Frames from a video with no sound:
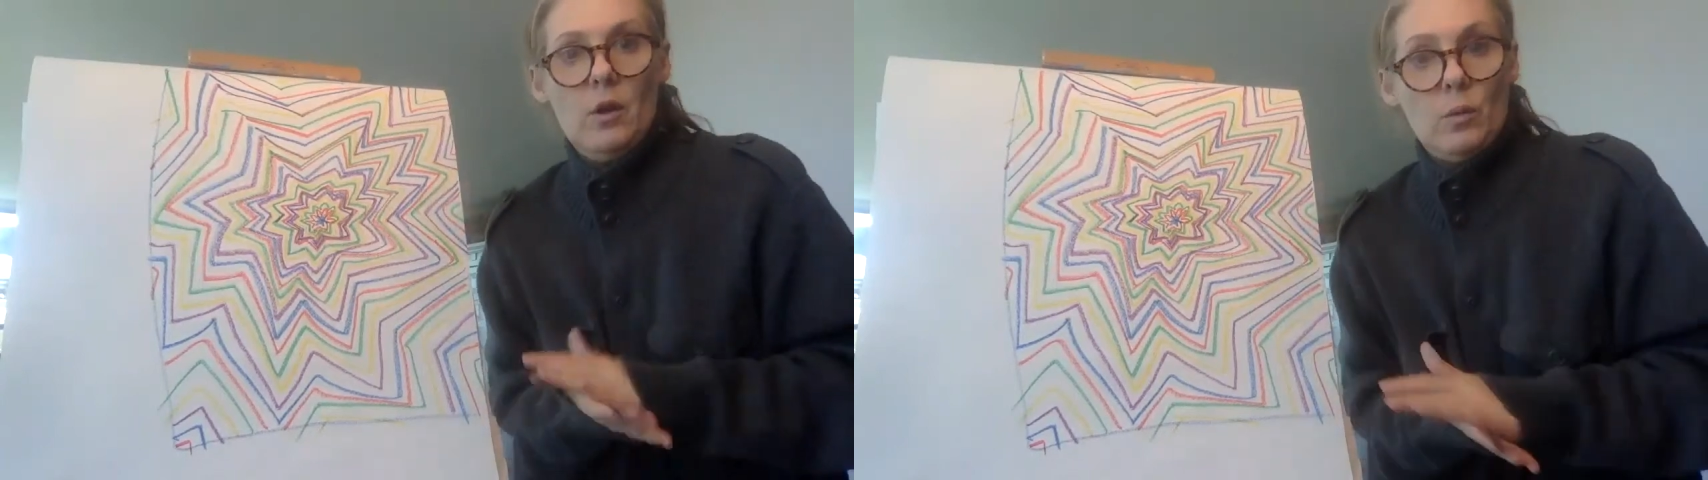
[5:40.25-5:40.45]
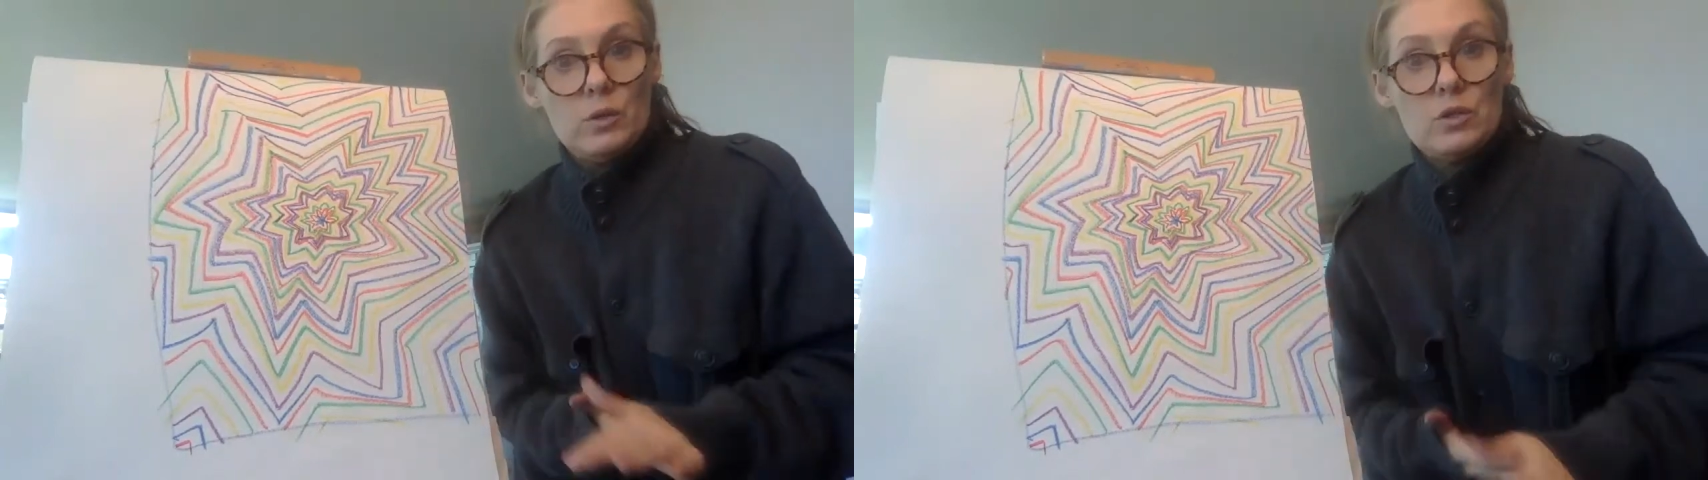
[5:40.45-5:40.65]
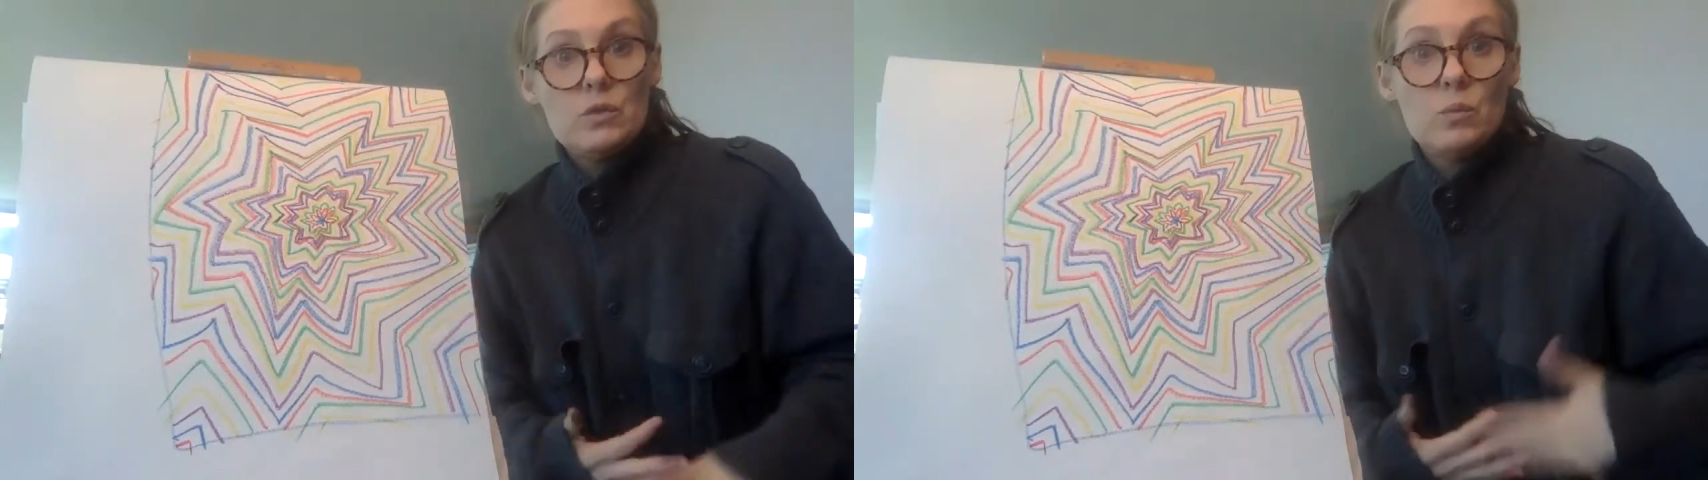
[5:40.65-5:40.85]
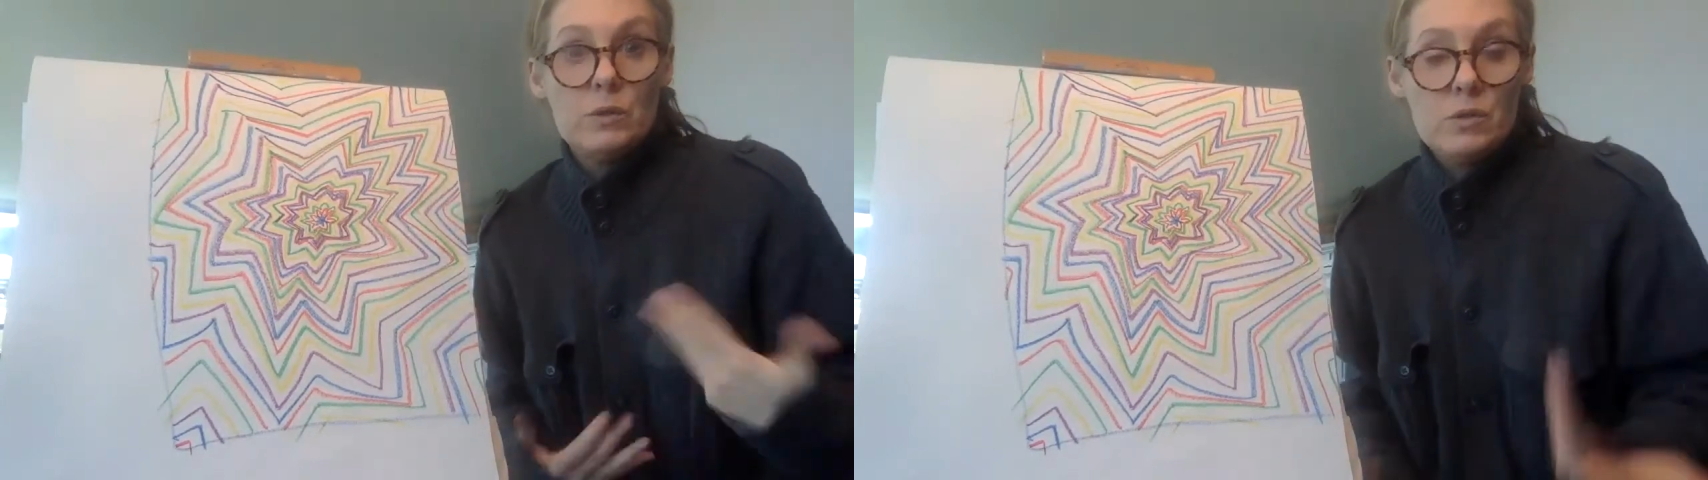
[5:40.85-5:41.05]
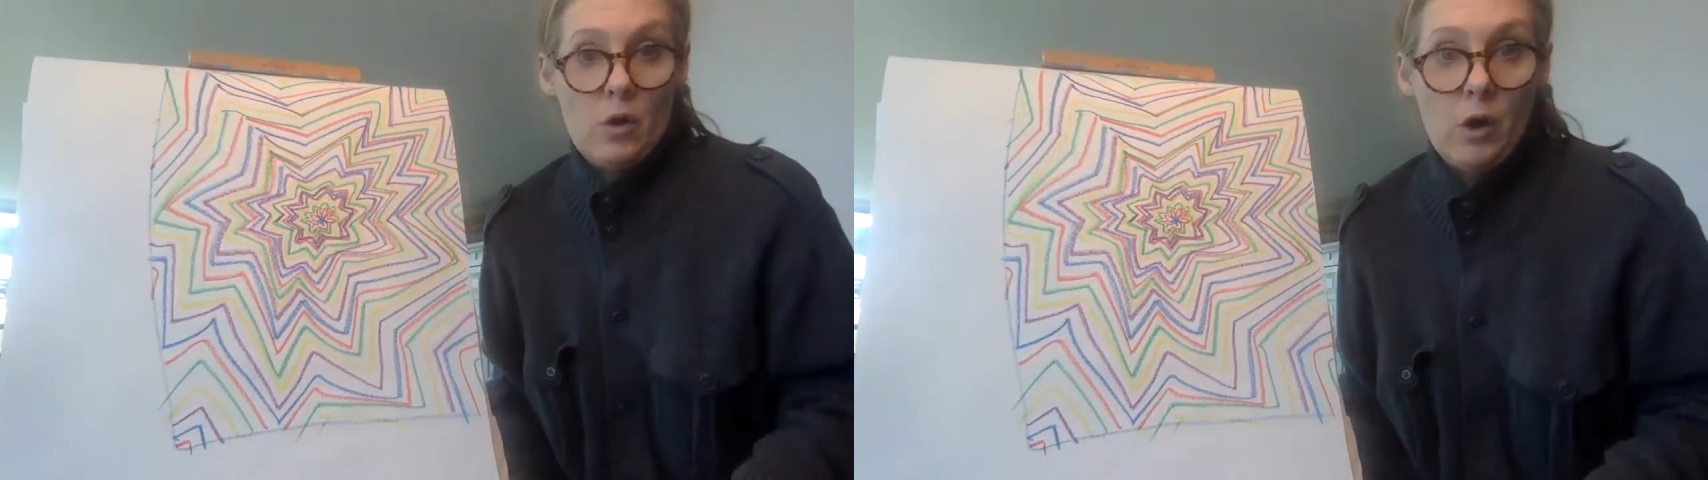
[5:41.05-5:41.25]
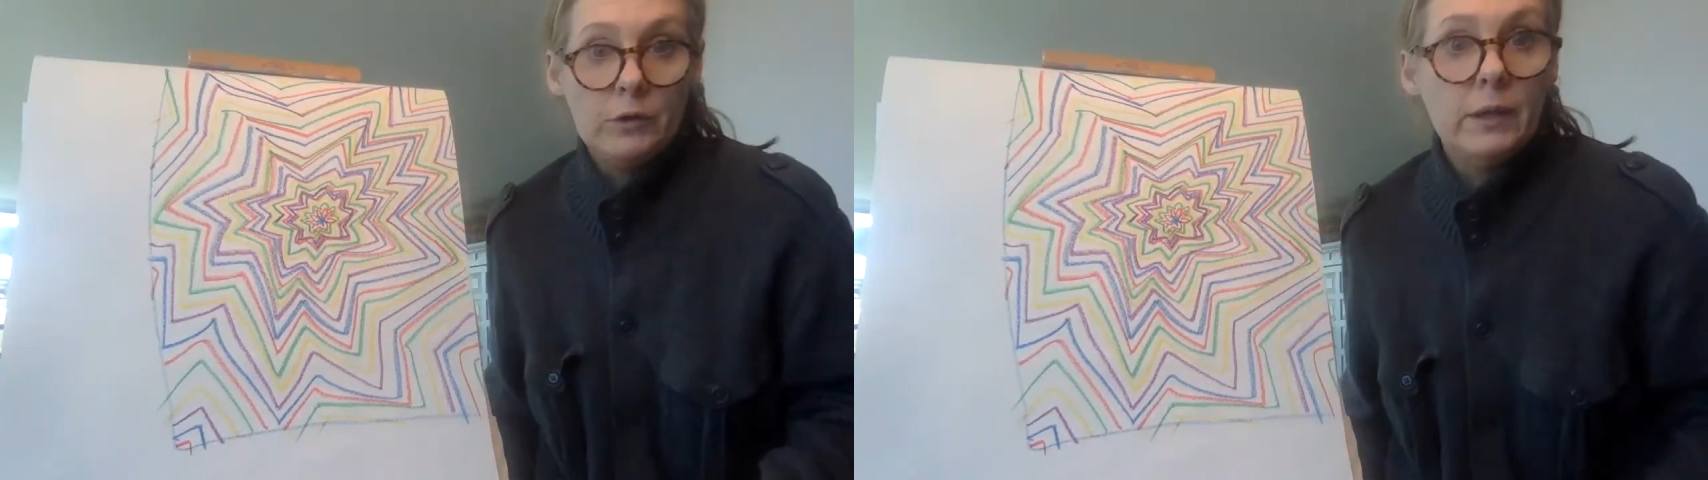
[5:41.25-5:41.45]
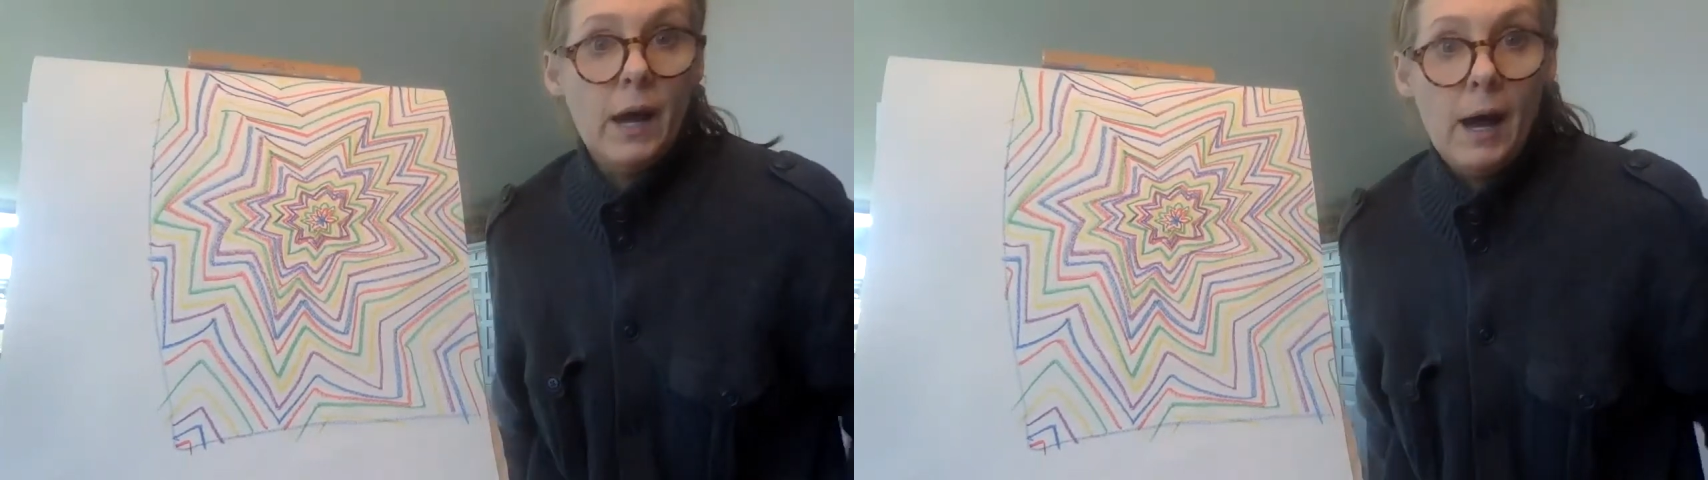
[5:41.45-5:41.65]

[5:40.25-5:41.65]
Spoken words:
which is what's called an